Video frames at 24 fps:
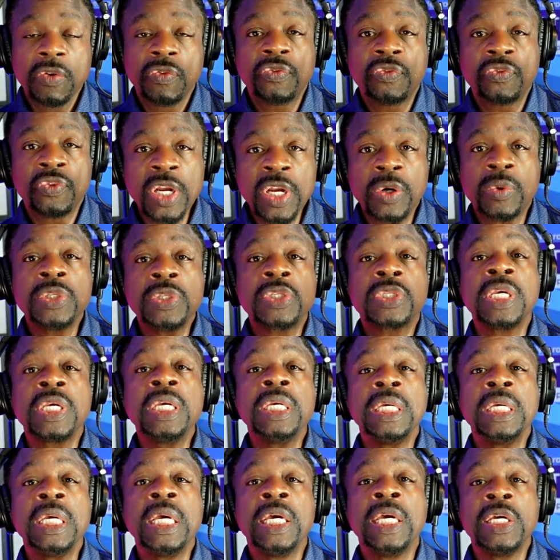
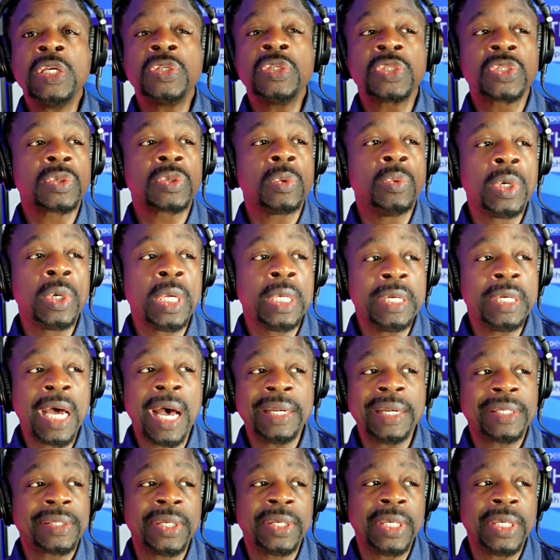Frequency is not,